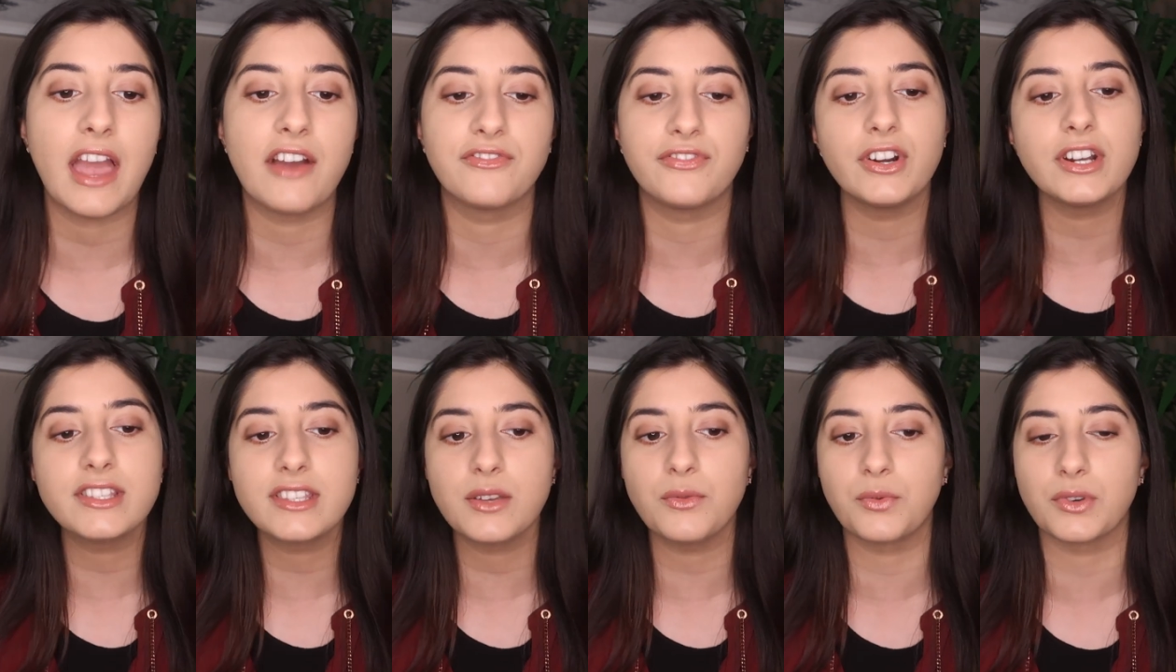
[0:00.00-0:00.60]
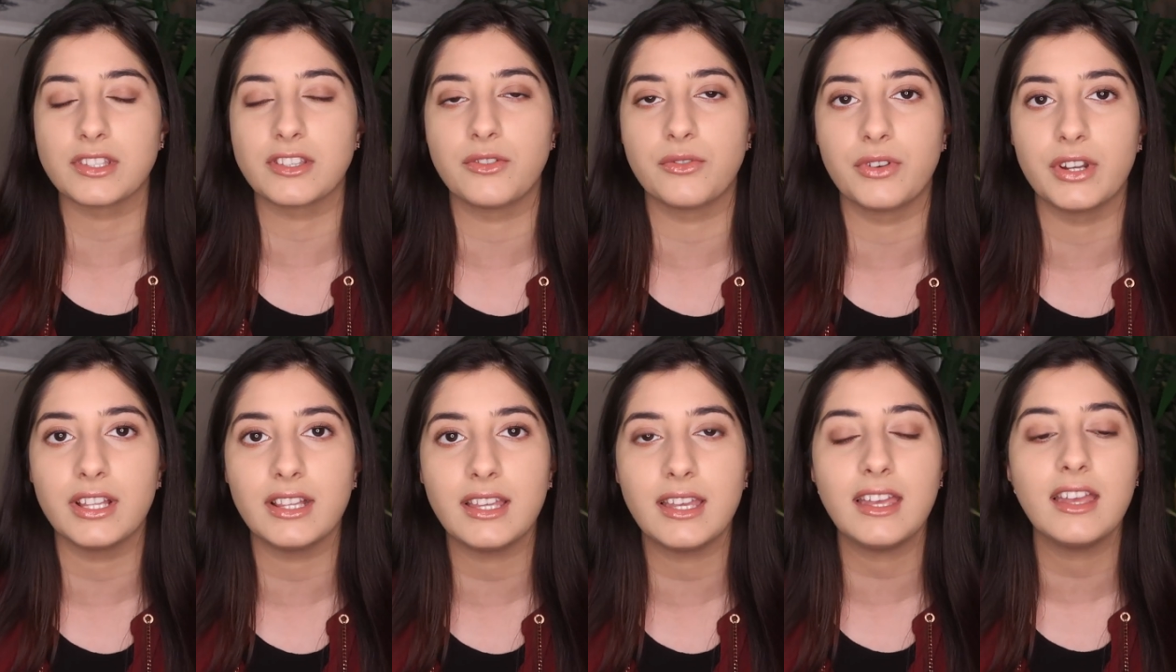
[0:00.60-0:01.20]
At first he wasn't
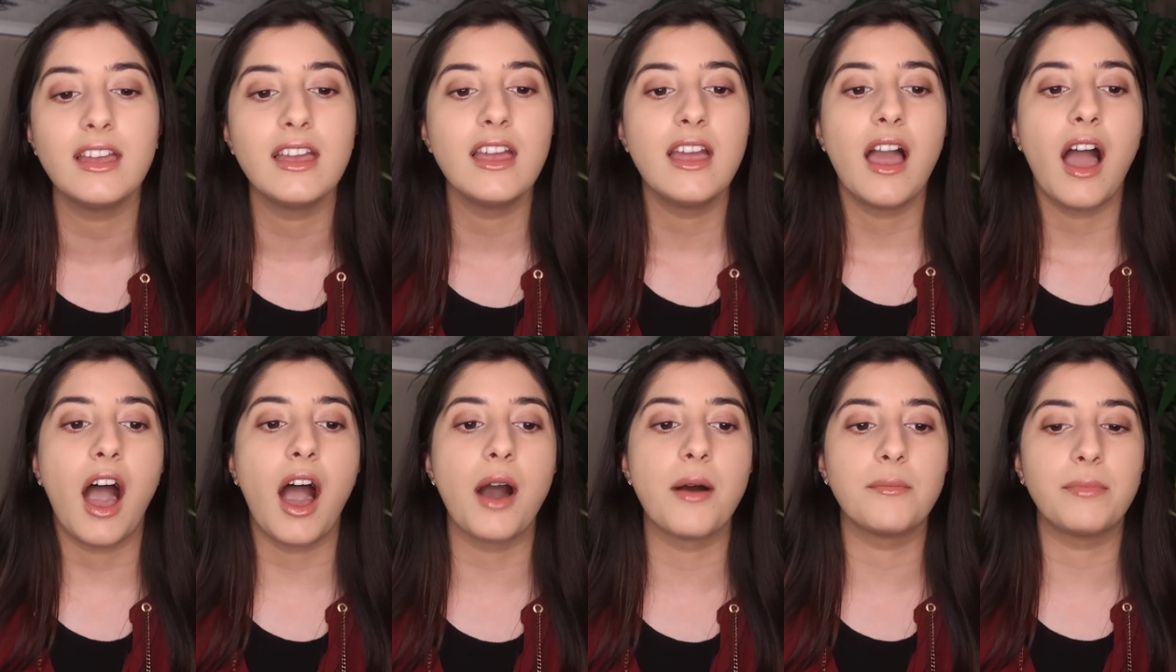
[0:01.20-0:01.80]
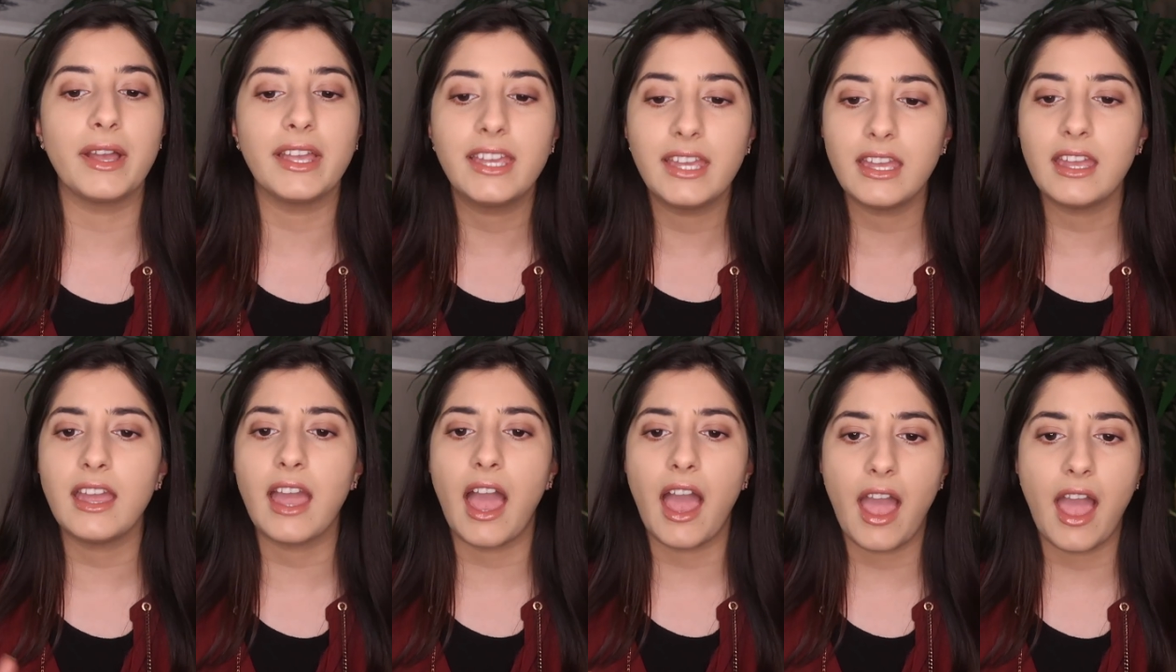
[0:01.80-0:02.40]
really, but
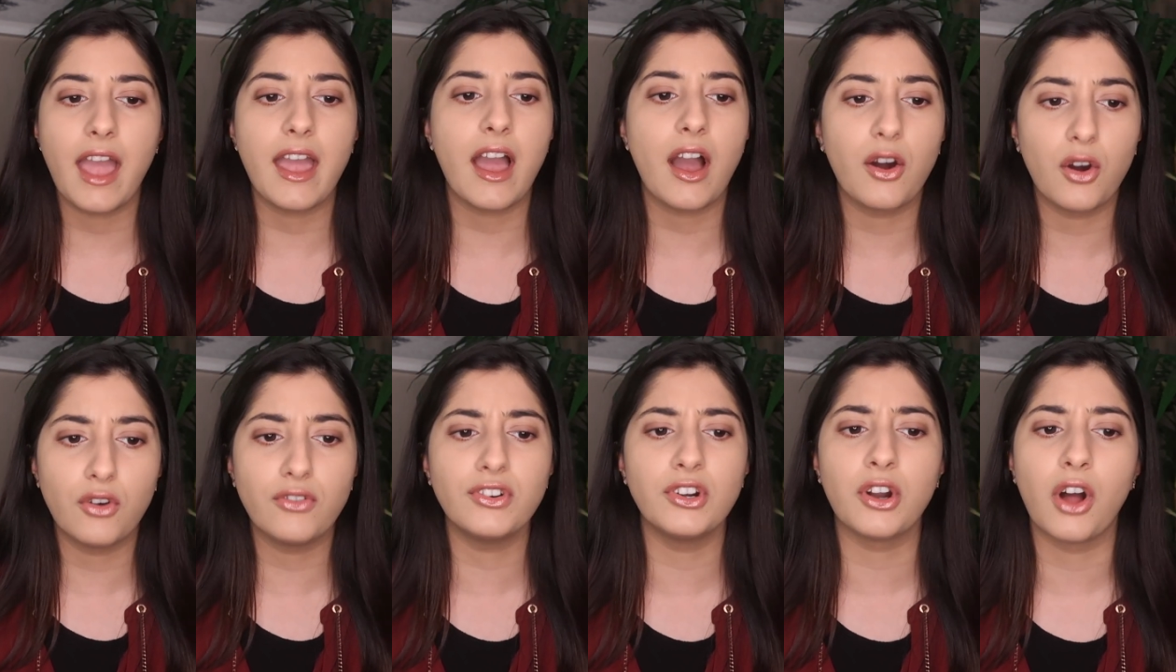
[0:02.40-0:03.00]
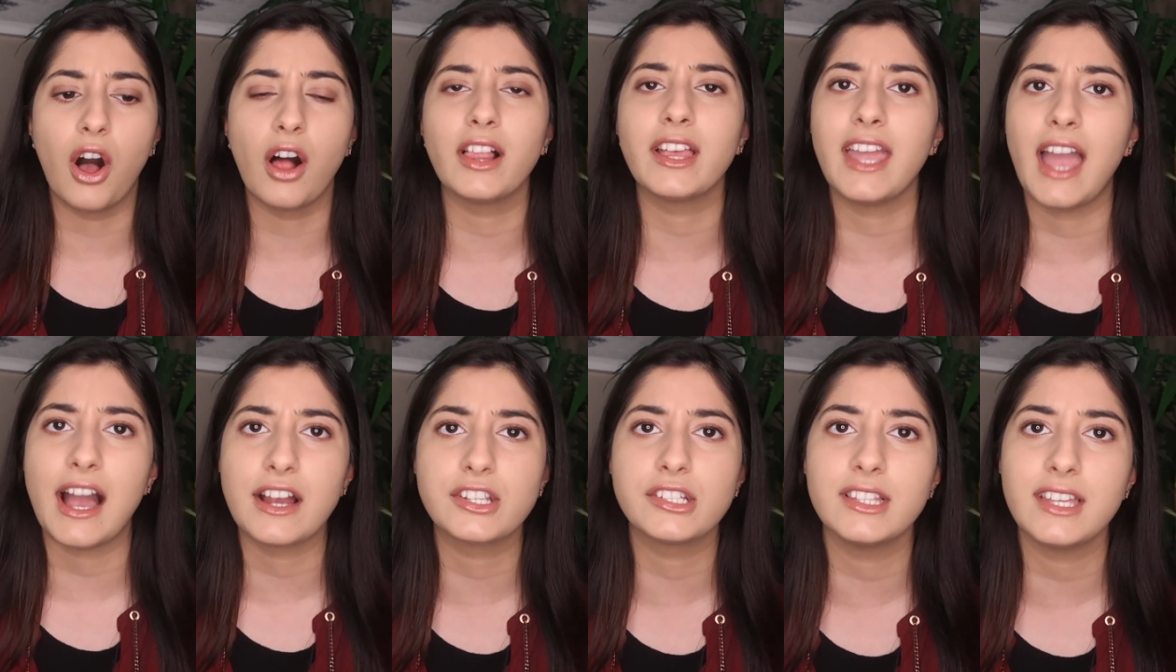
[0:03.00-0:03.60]
he overall he
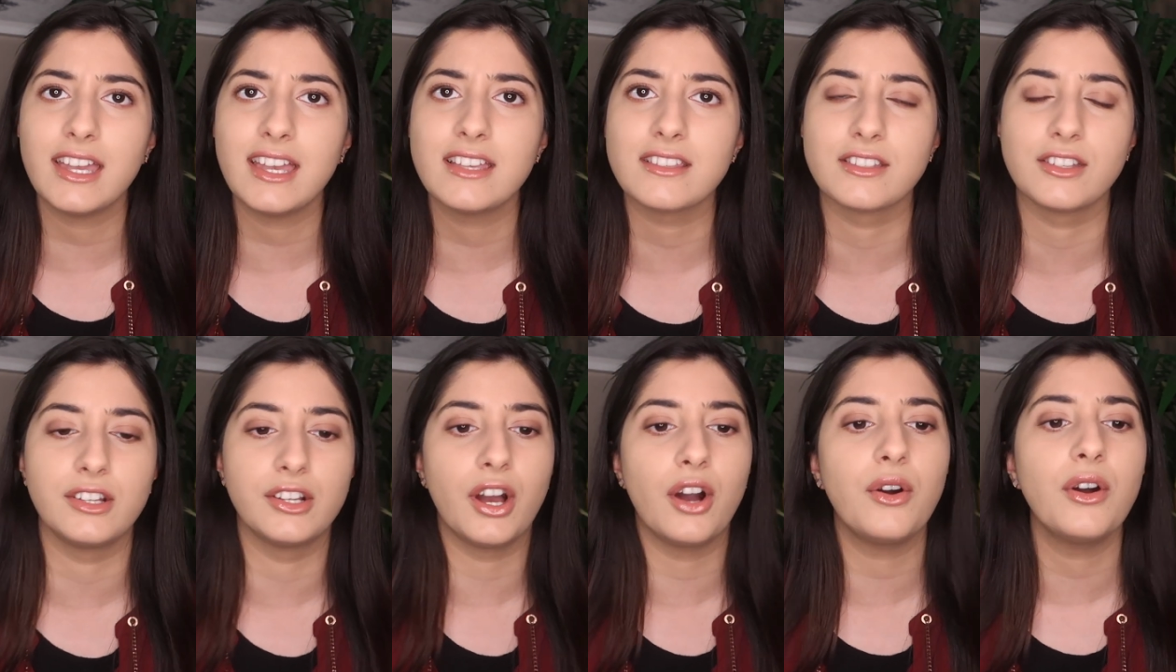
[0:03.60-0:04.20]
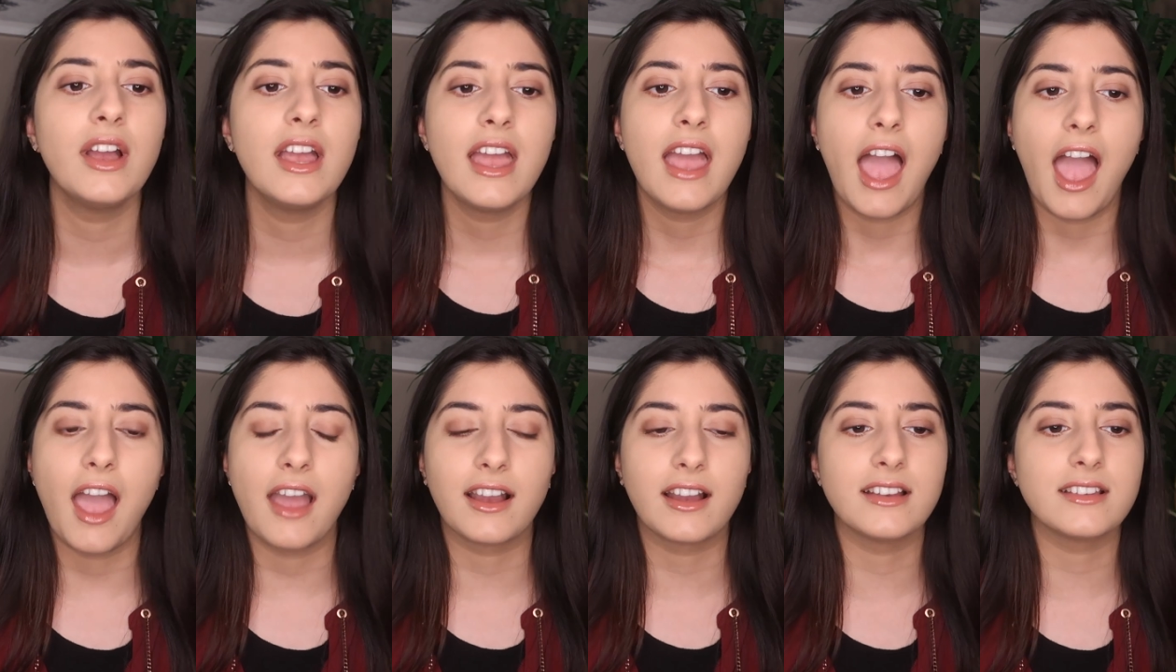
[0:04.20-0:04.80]
actually is, you know,
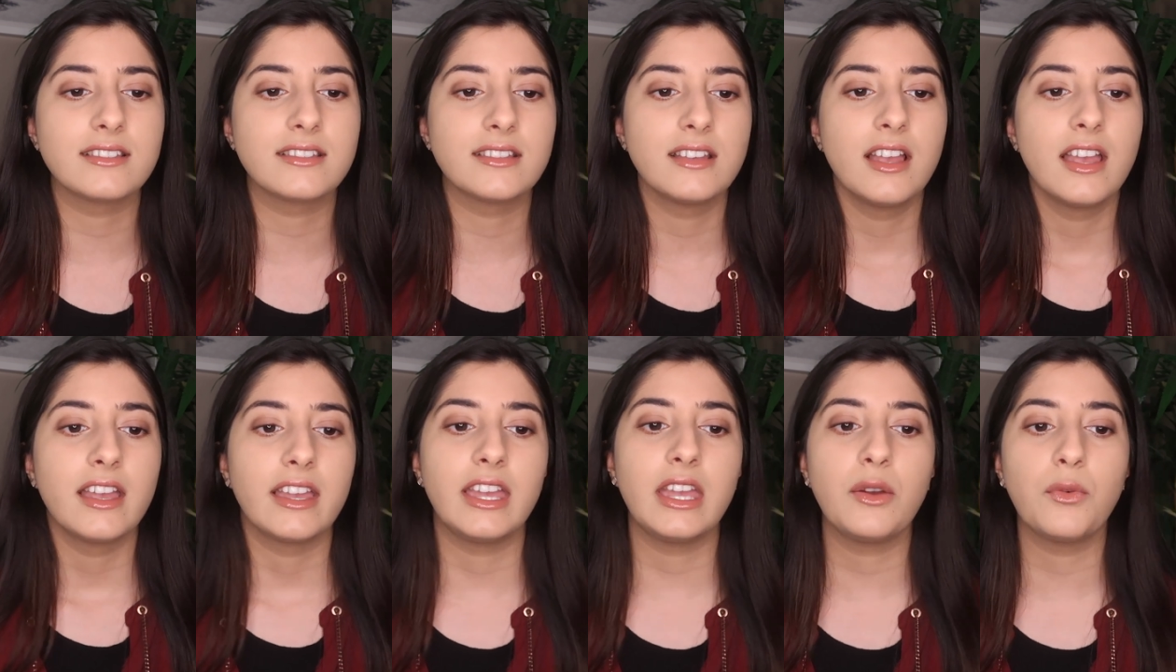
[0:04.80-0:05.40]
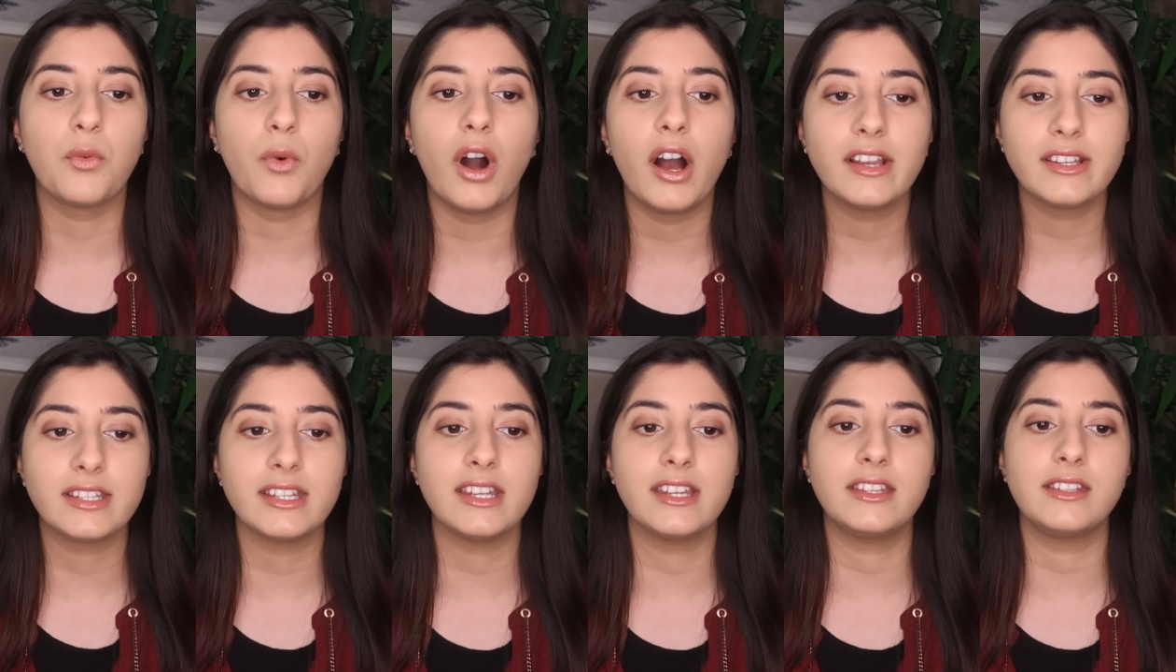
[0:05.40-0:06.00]
because he
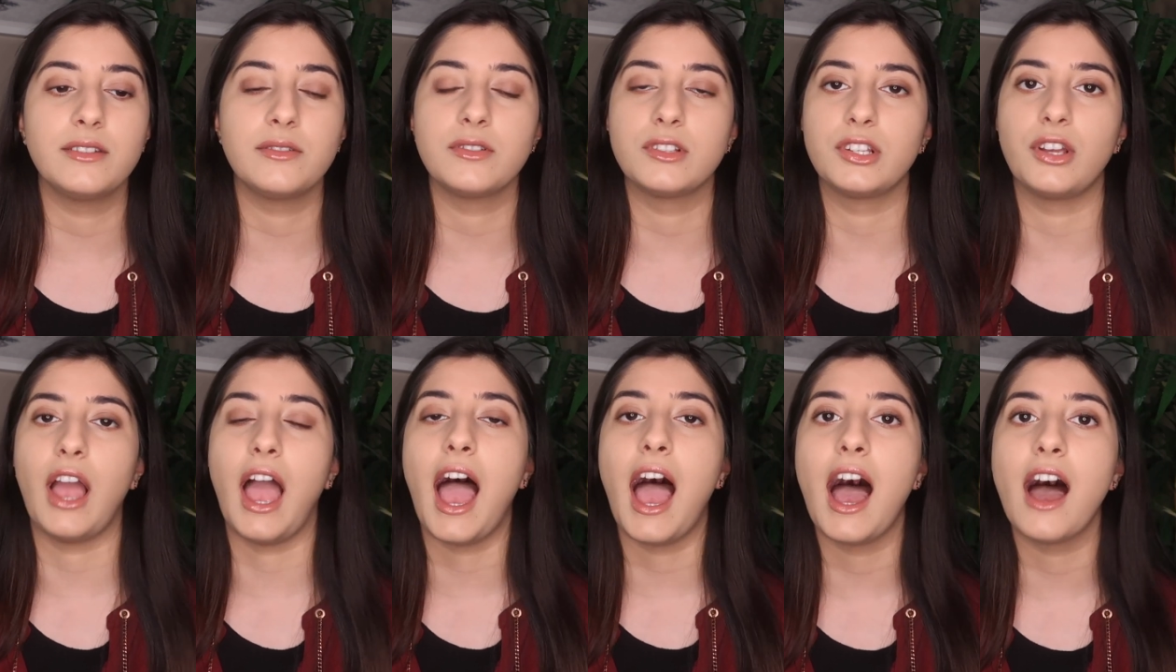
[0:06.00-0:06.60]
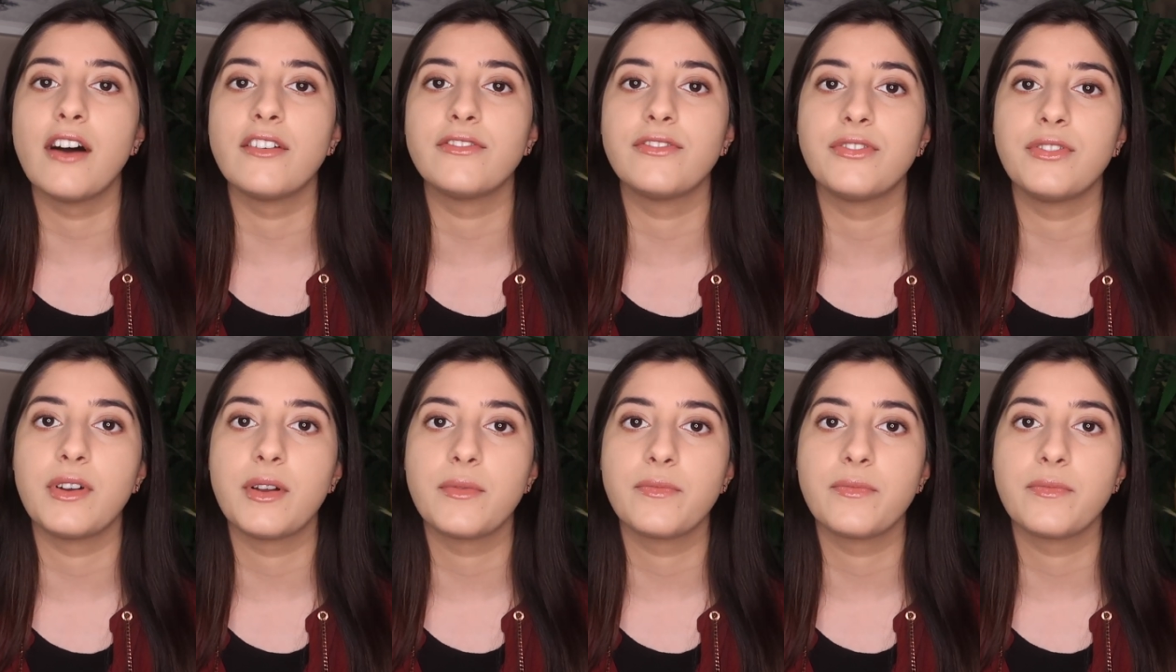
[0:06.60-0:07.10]
wanted to have